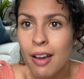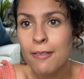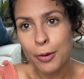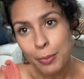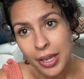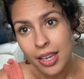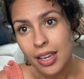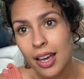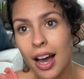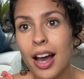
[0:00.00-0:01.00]
For
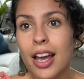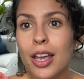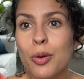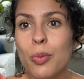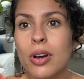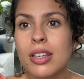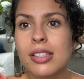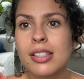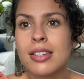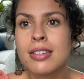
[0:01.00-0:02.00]
me, I
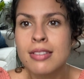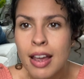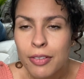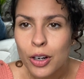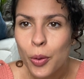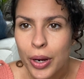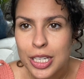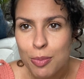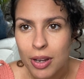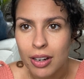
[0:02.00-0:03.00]
was never going to
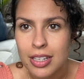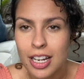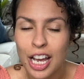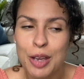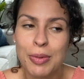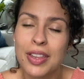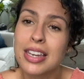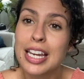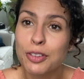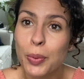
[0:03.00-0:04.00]
bed on time and then
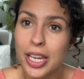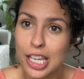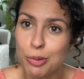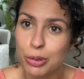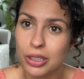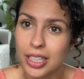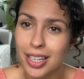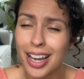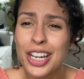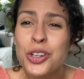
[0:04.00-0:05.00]
never waking up early.
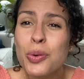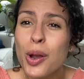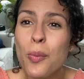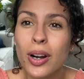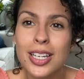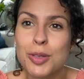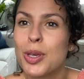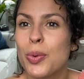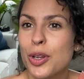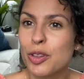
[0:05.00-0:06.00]
I knew I wanted to be
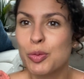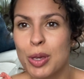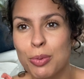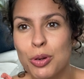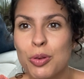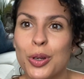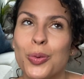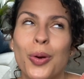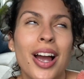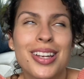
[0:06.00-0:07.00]
one of those people who could
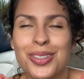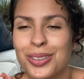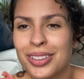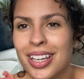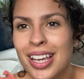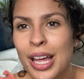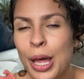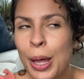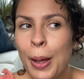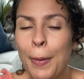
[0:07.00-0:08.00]
rise early,
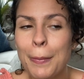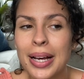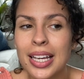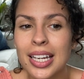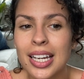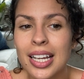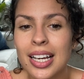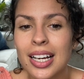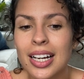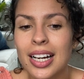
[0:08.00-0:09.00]
but
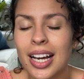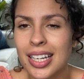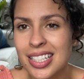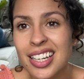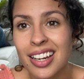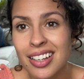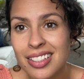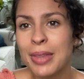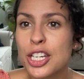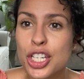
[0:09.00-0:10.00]
I didn't.
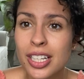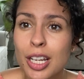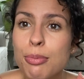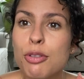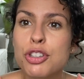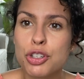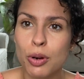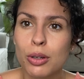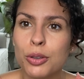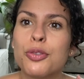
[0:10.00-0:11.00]
And she and I both
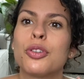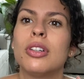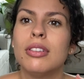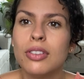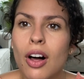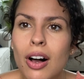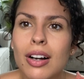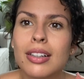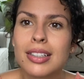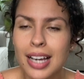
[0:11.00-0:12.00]
struggled for a
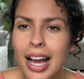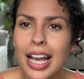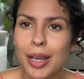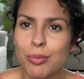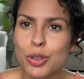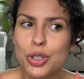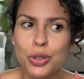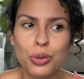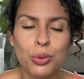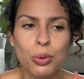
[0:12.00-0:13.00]
long time
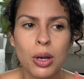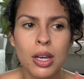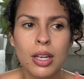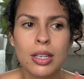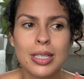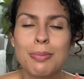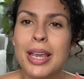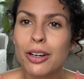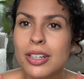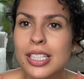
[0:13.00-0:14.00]
to
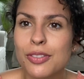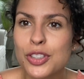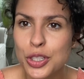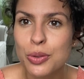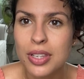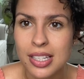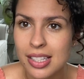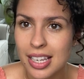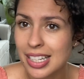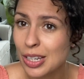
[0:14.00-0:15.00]
make ourselves do these
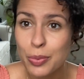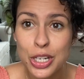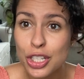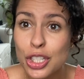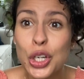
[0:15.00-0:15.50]
things, and we just